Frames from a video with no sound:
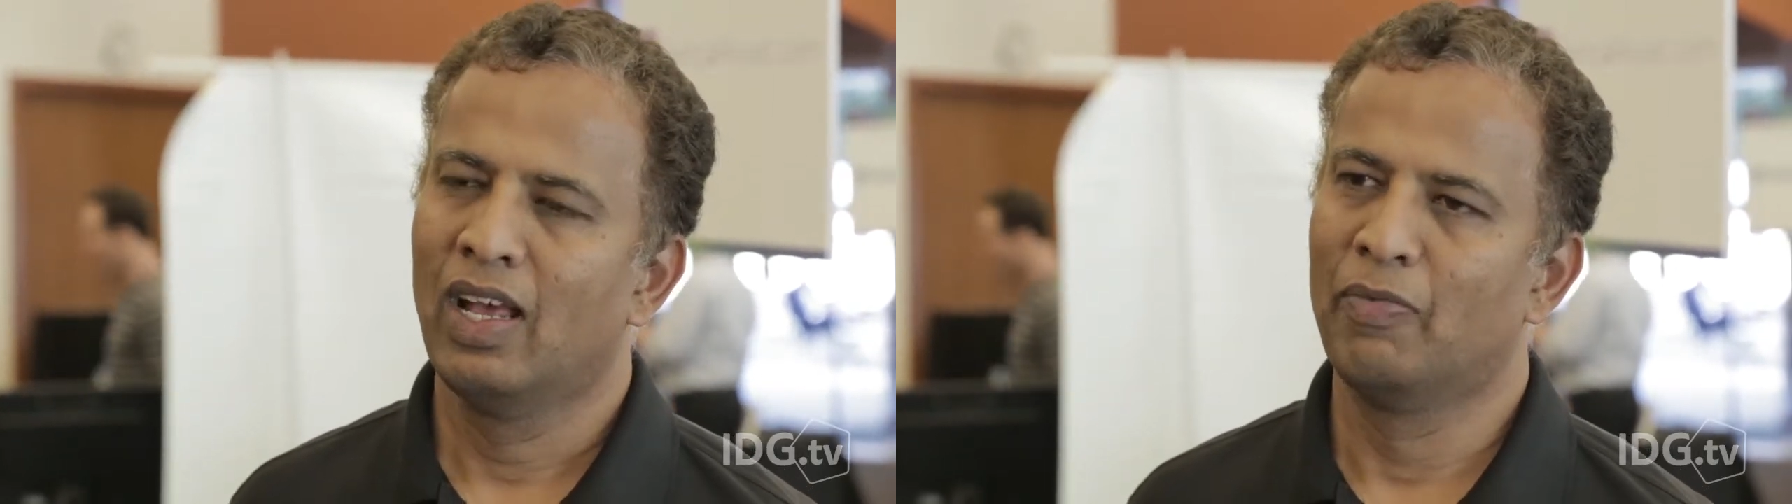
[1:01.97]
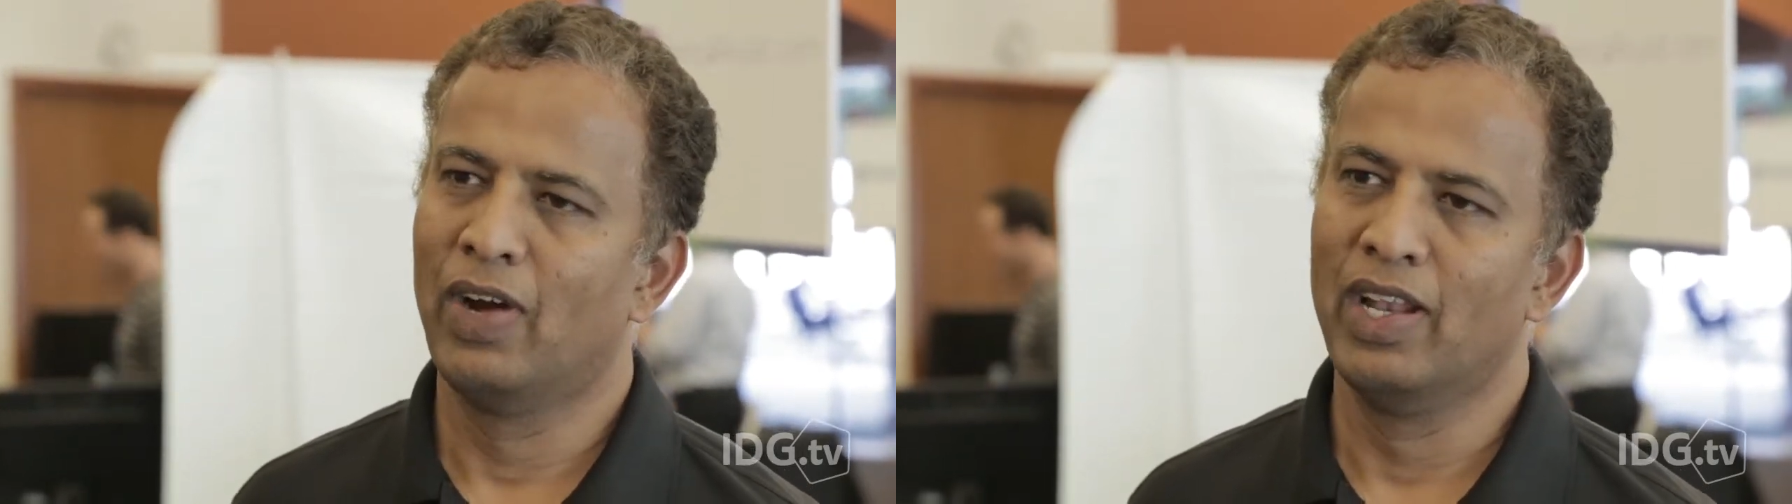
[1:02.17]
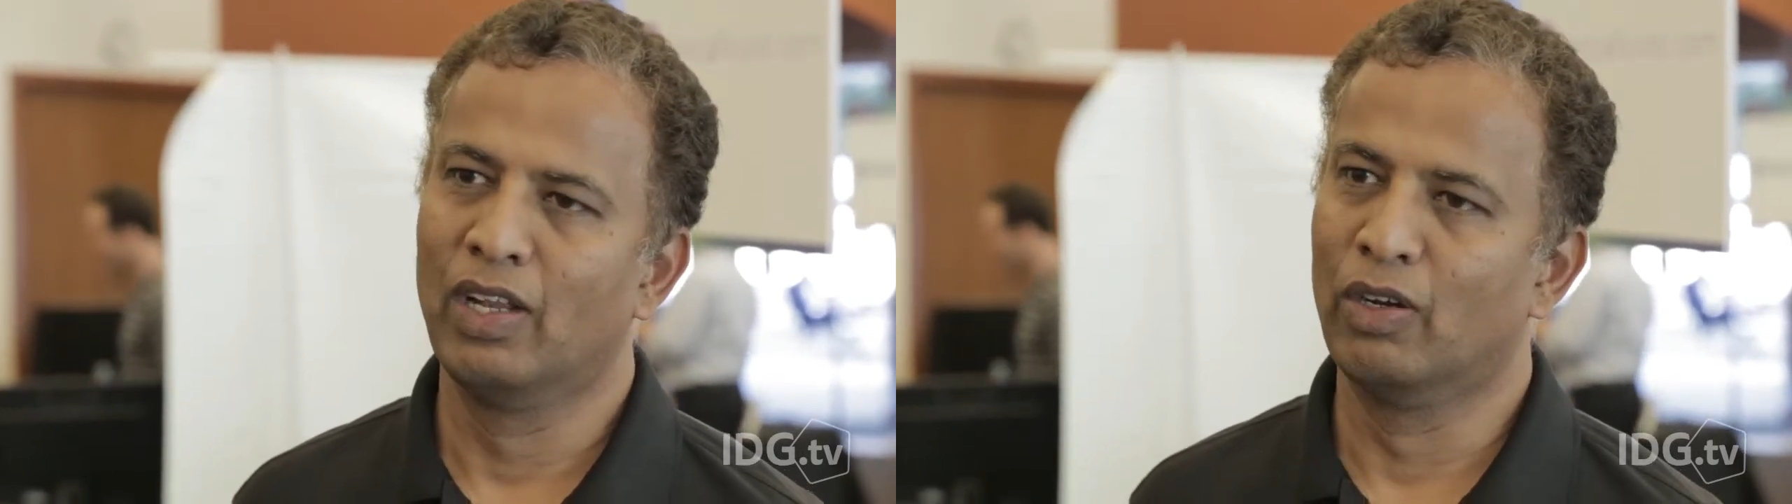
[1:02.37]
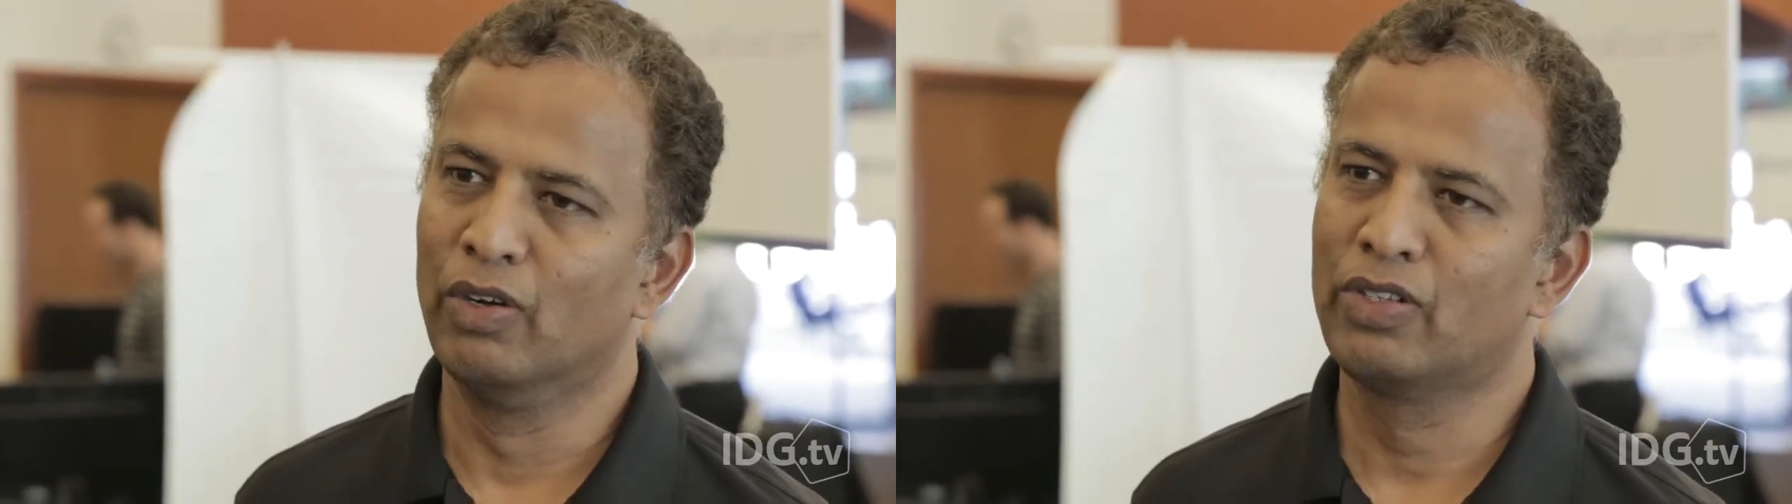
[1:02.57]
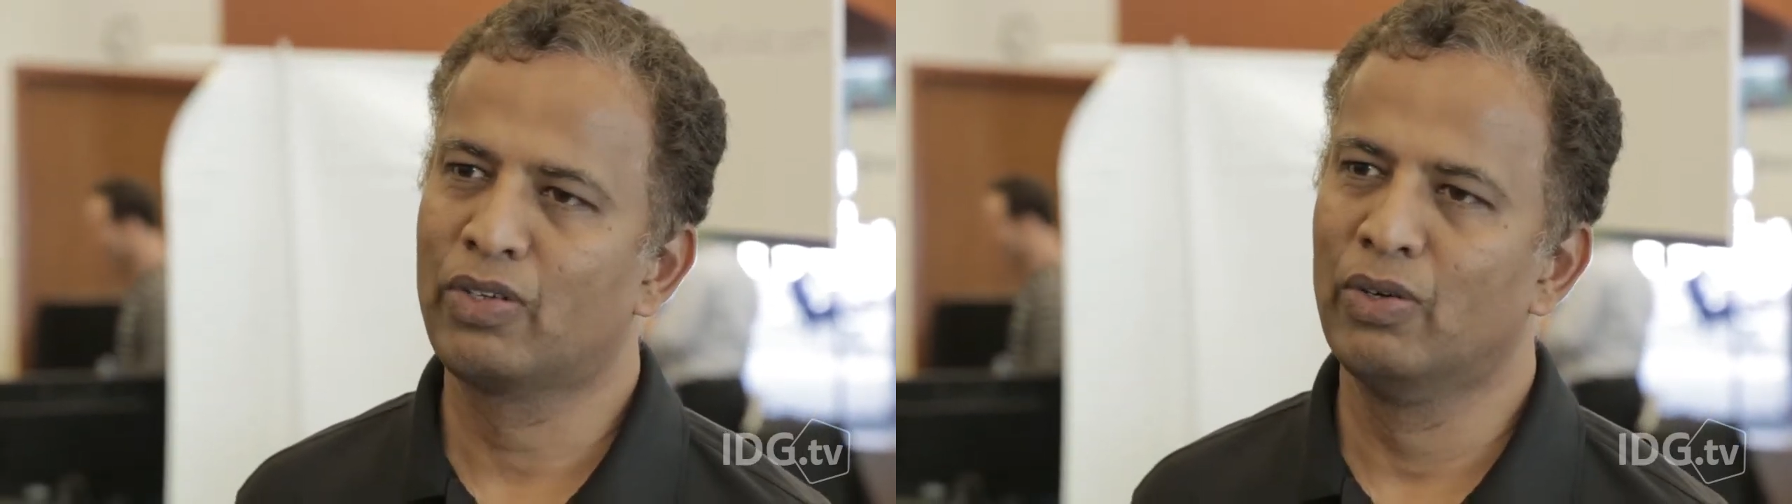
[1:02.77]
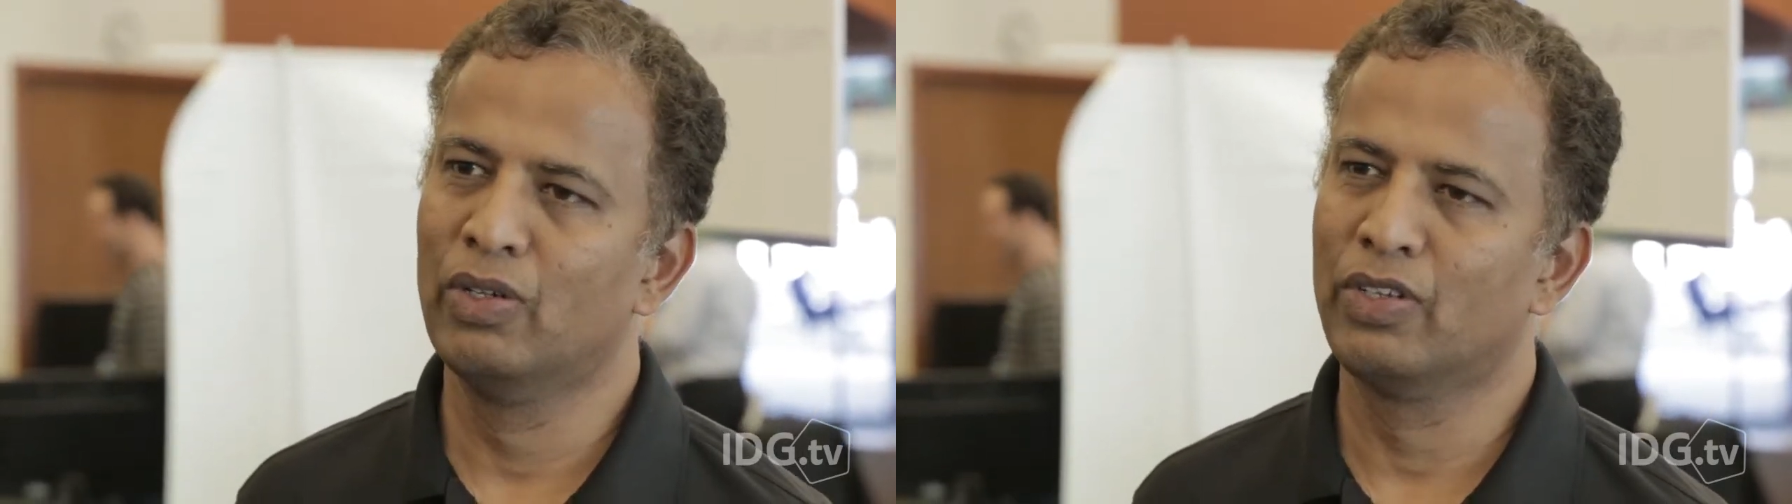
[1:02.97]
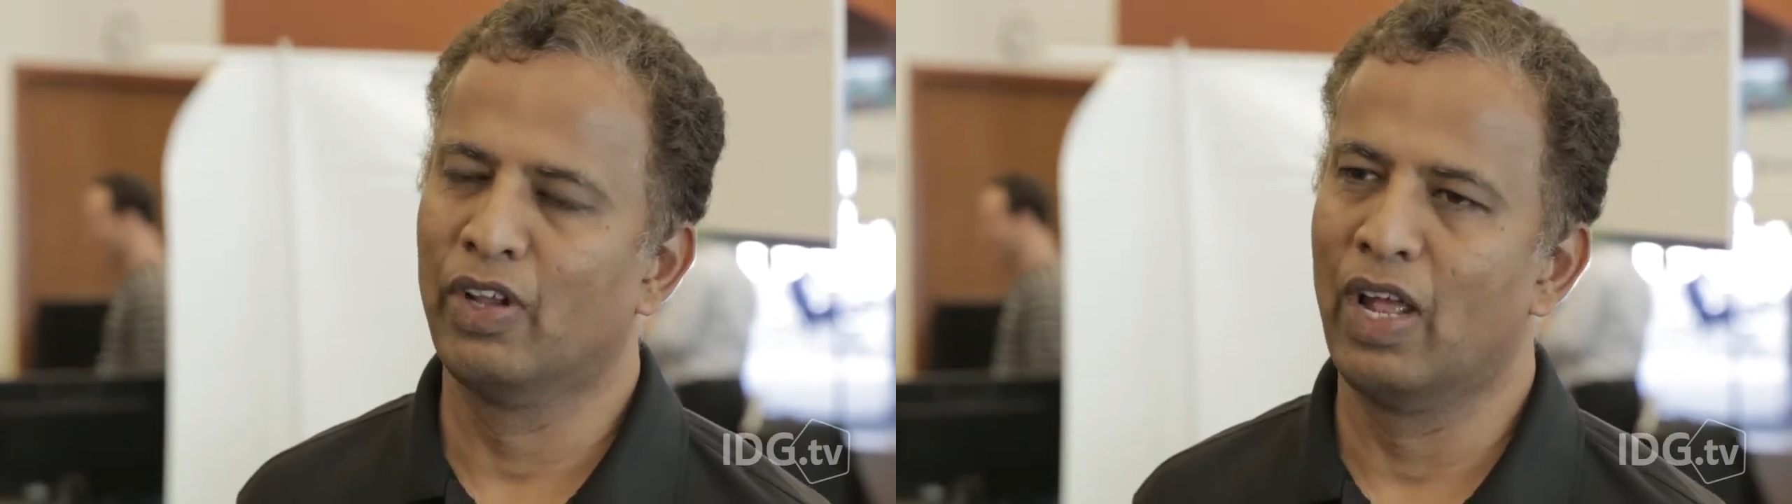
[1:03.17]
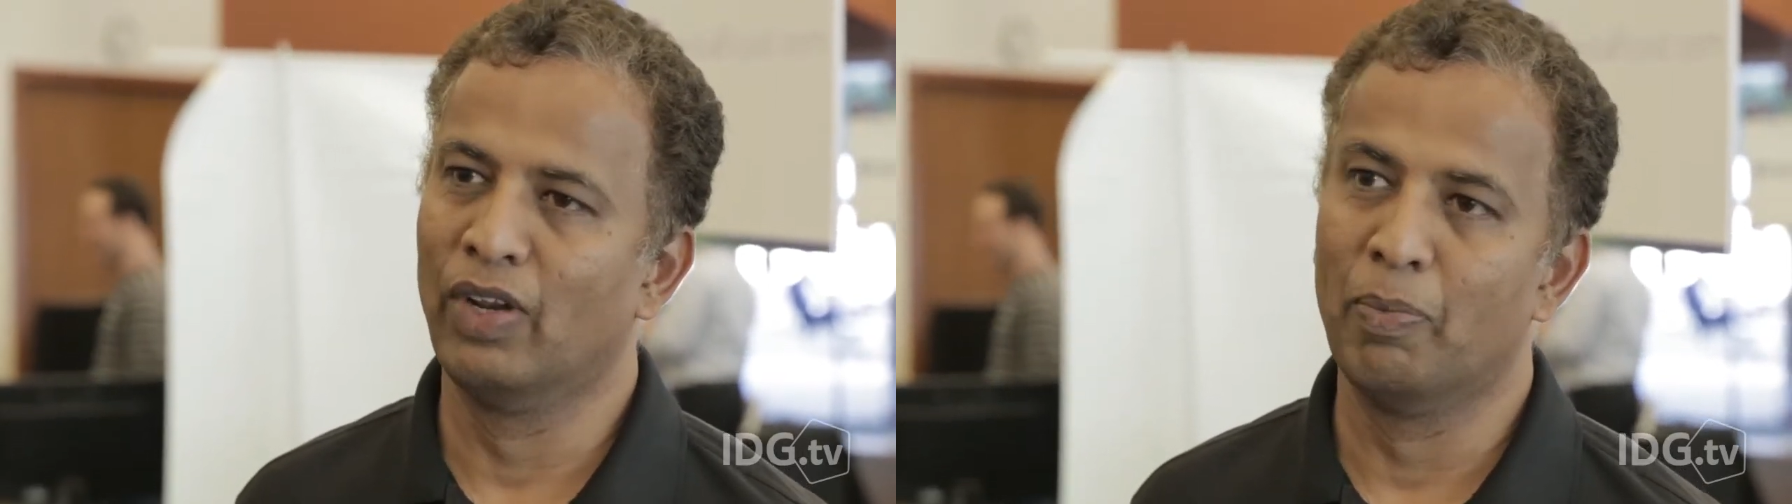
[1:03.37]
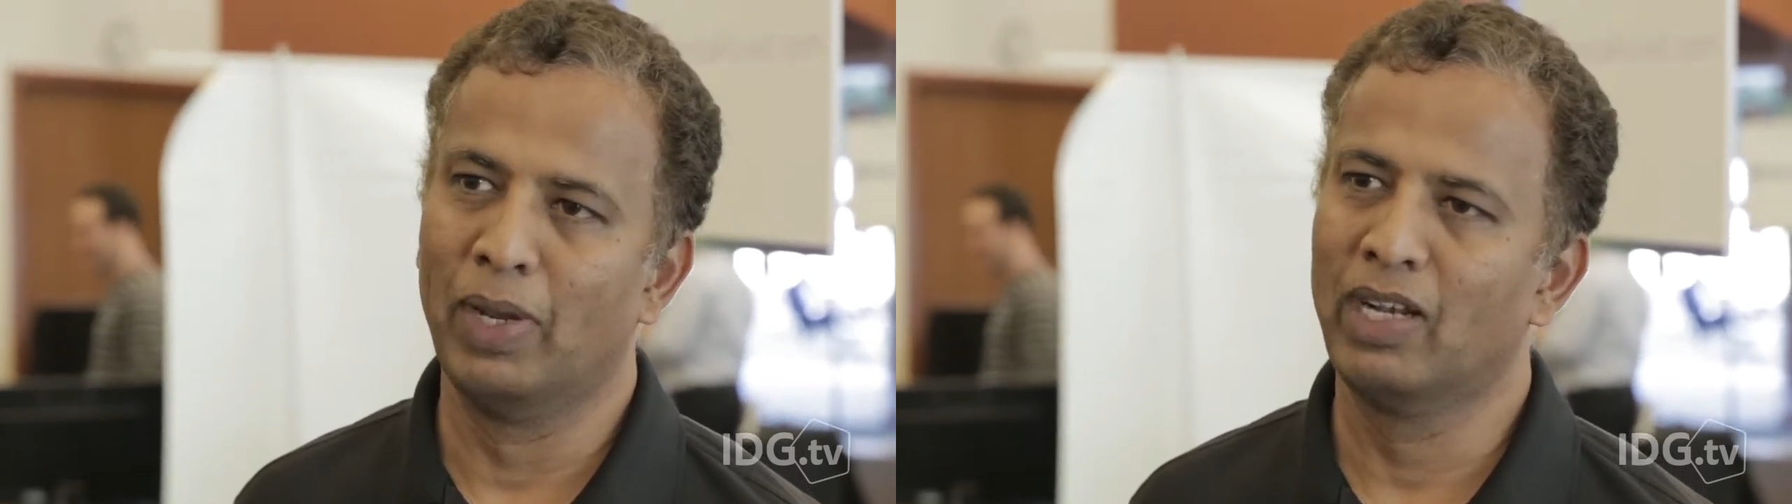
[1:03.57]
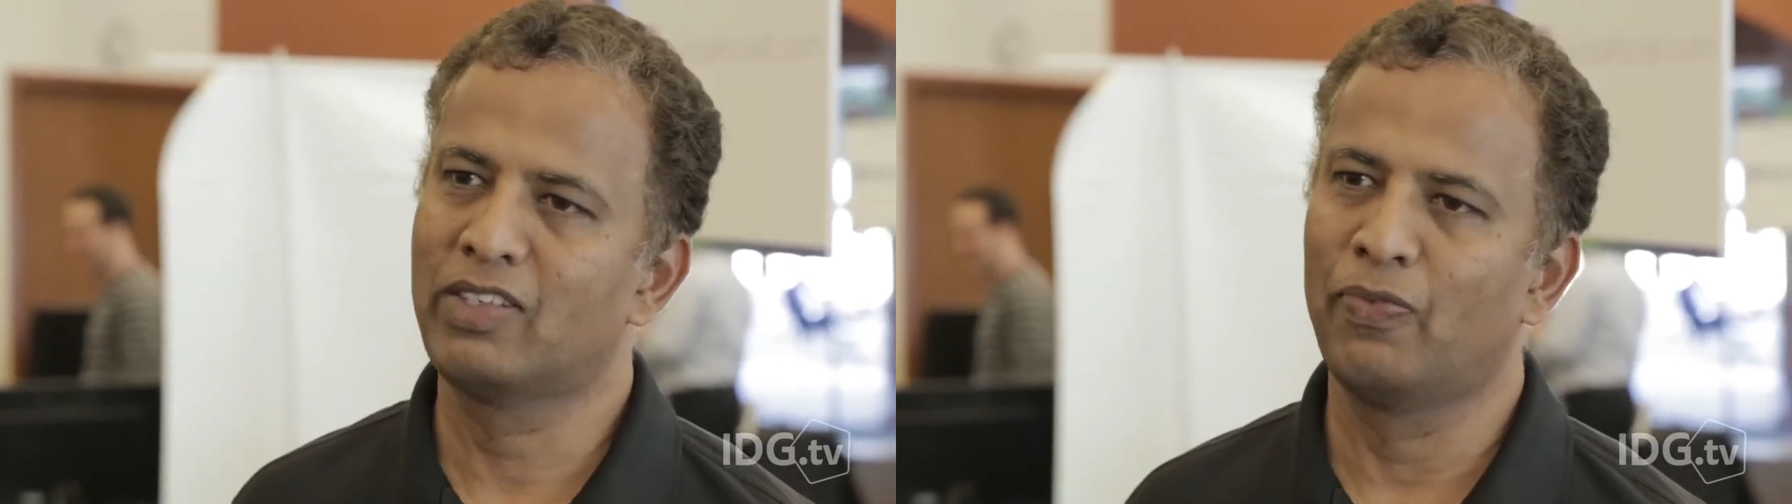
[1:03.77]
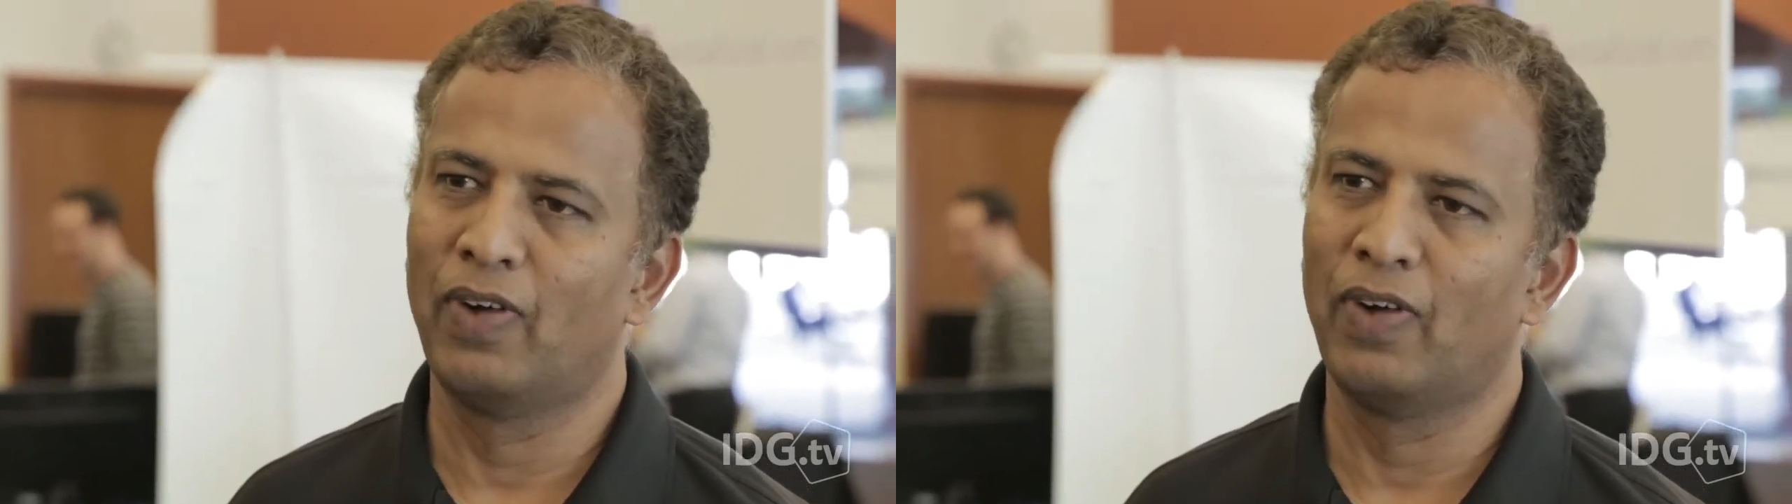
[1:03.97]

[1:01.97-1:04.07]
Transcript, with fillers: finding a good schools or having a pets,